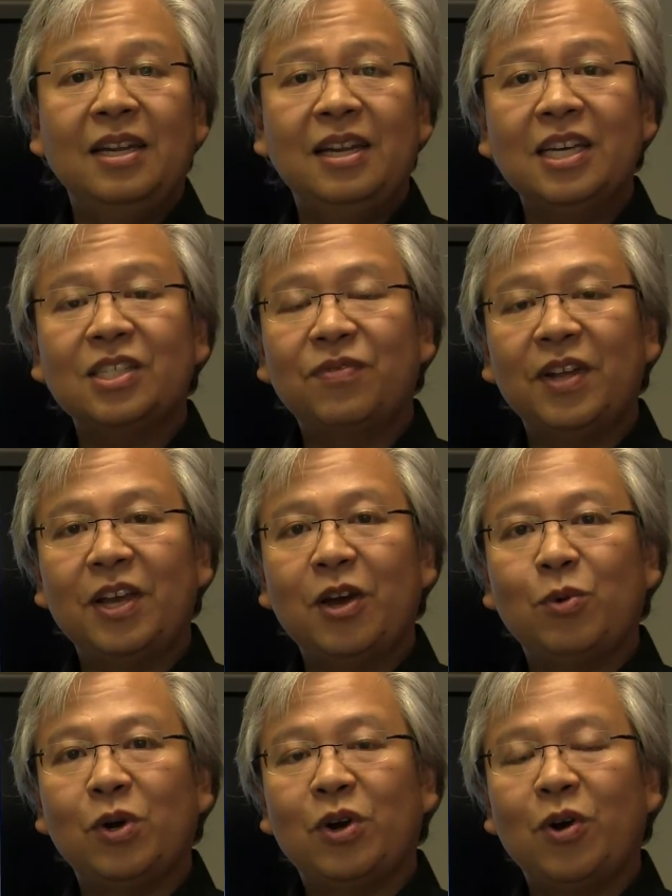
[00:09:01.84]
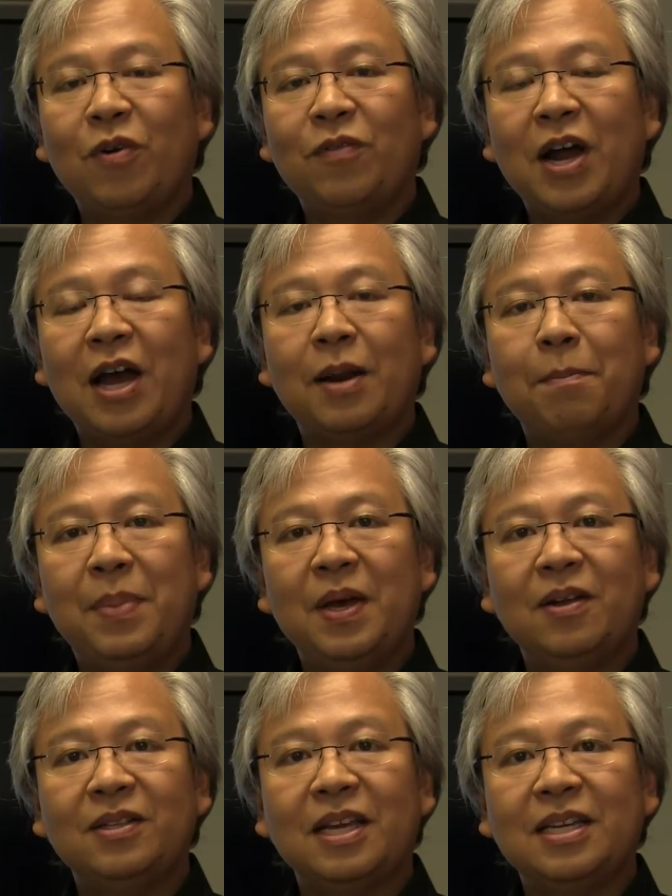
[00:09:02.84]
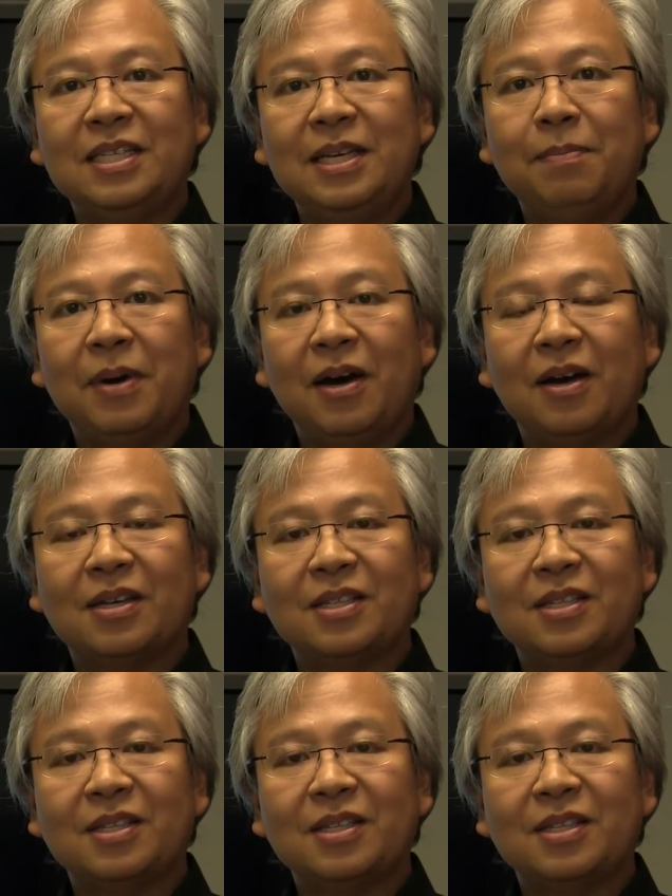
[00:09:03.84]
the next video, we'll go over how to to build and debug a